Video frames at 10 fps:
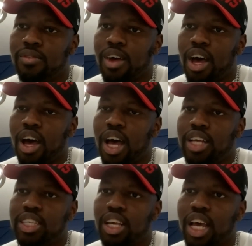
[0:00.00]
I
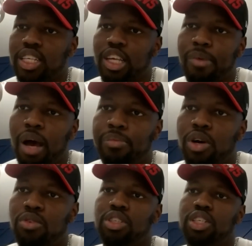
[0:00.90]
say my
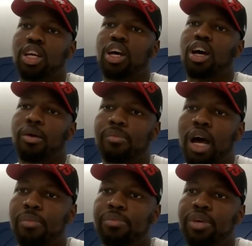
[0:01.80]
approach,
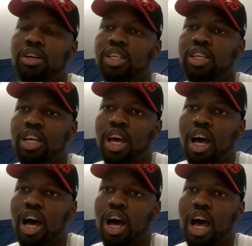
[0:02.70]
my ability.
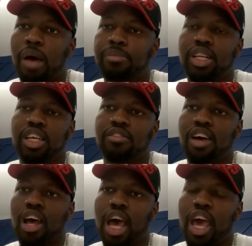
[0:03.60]
I believe
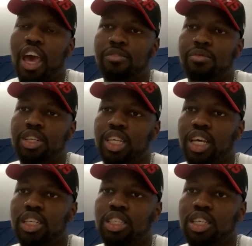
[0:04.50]
I have what it
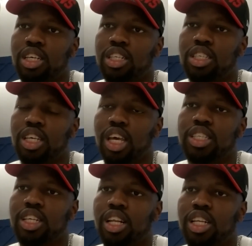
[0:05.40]
takes to
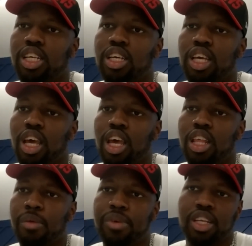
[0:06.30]
get to the league
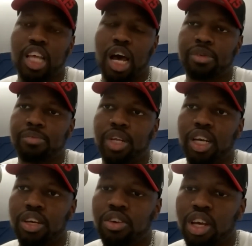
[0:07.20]
and be a dominant
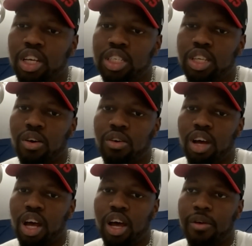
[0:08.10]
player.
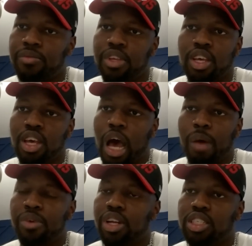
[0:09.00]
So
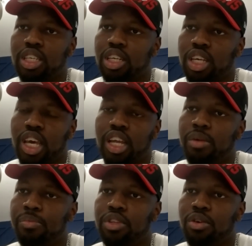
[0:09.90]
I'm ready to get
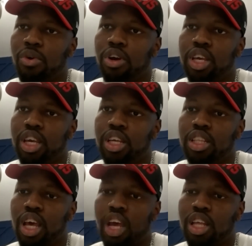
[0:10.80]
in, put the work
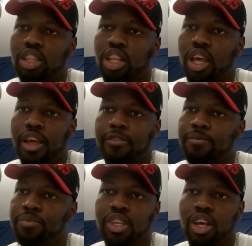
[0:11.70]
in, and
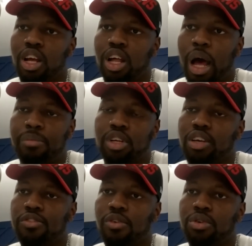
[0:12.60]
I'm
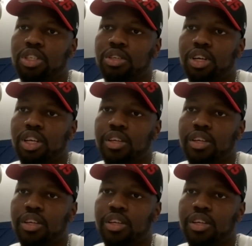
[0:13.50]
looking forward to it.